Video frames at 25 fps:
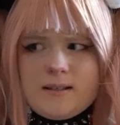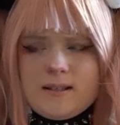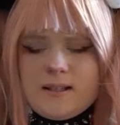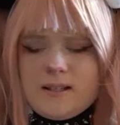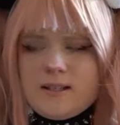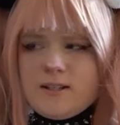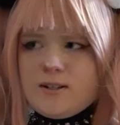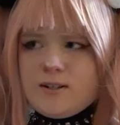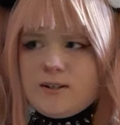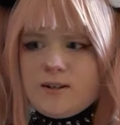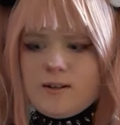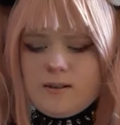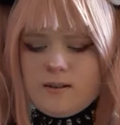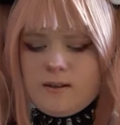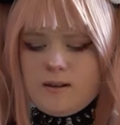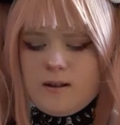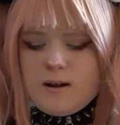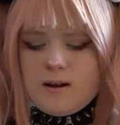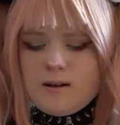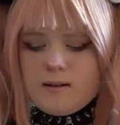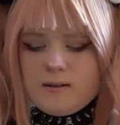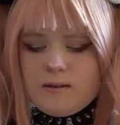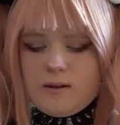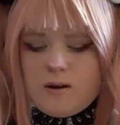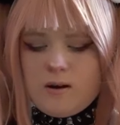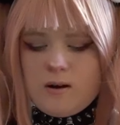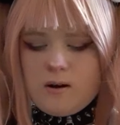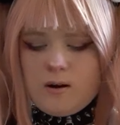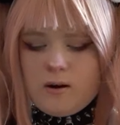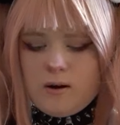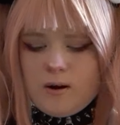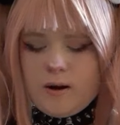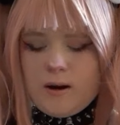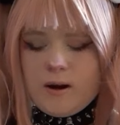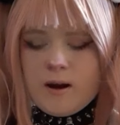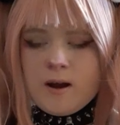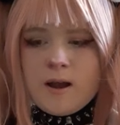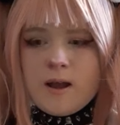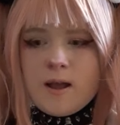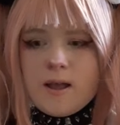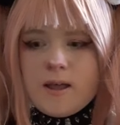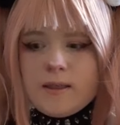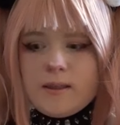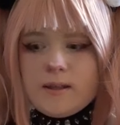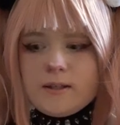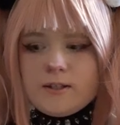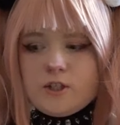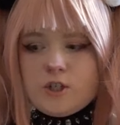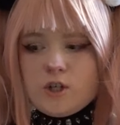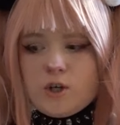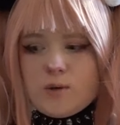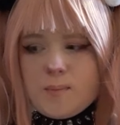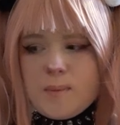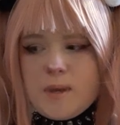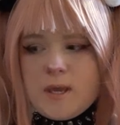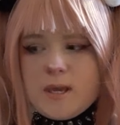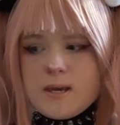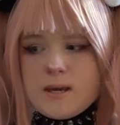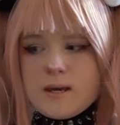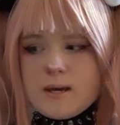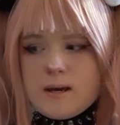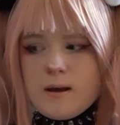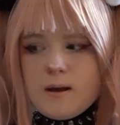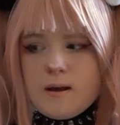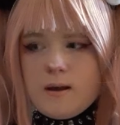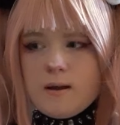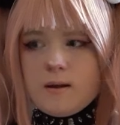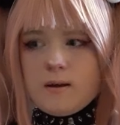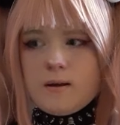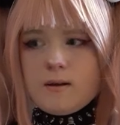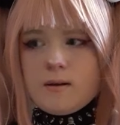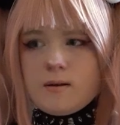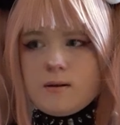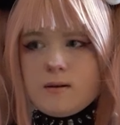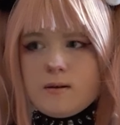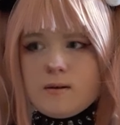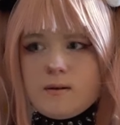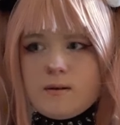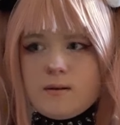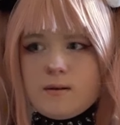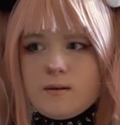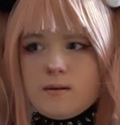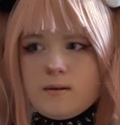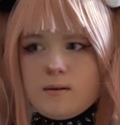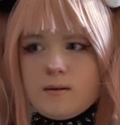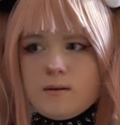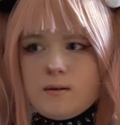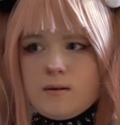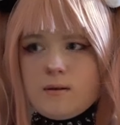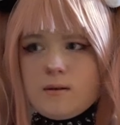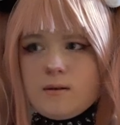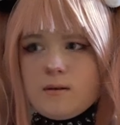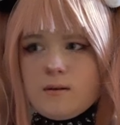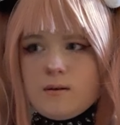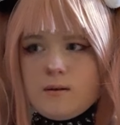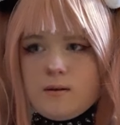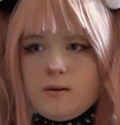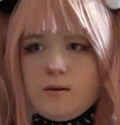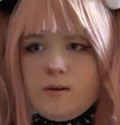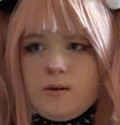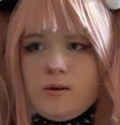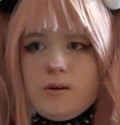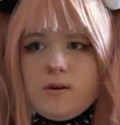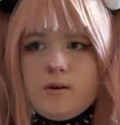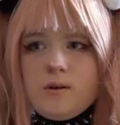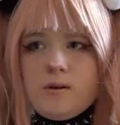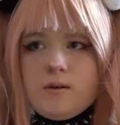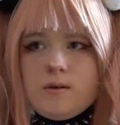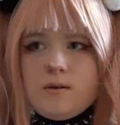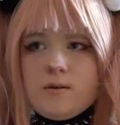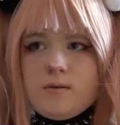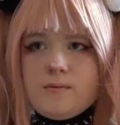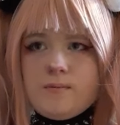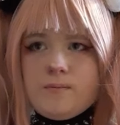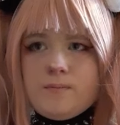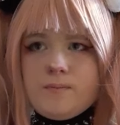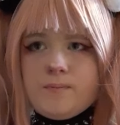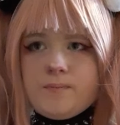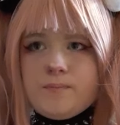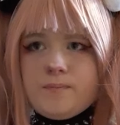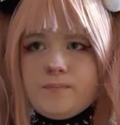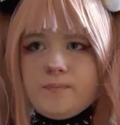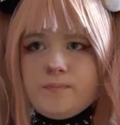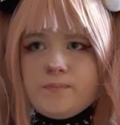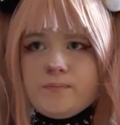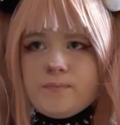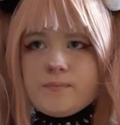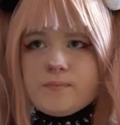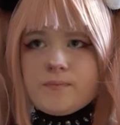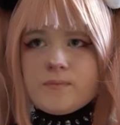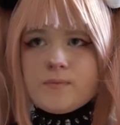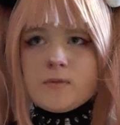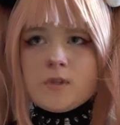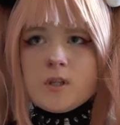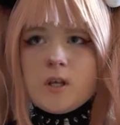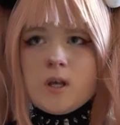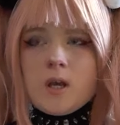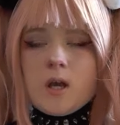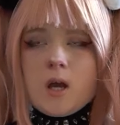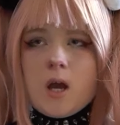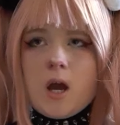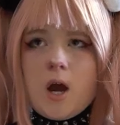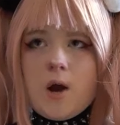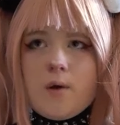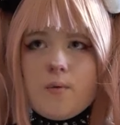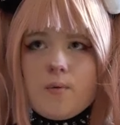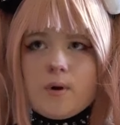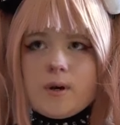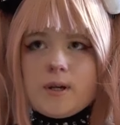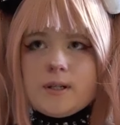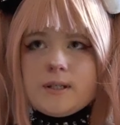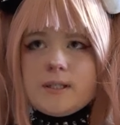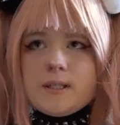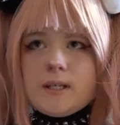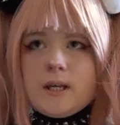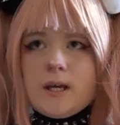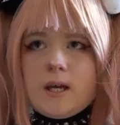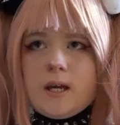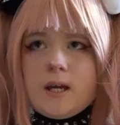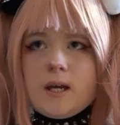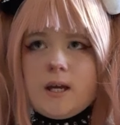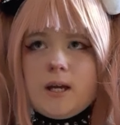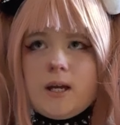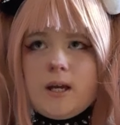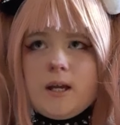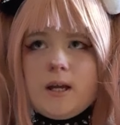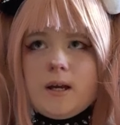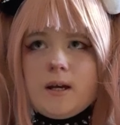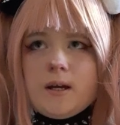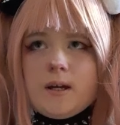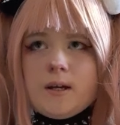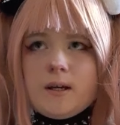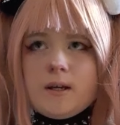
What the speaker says: it took a lot longer. This took me, I want to say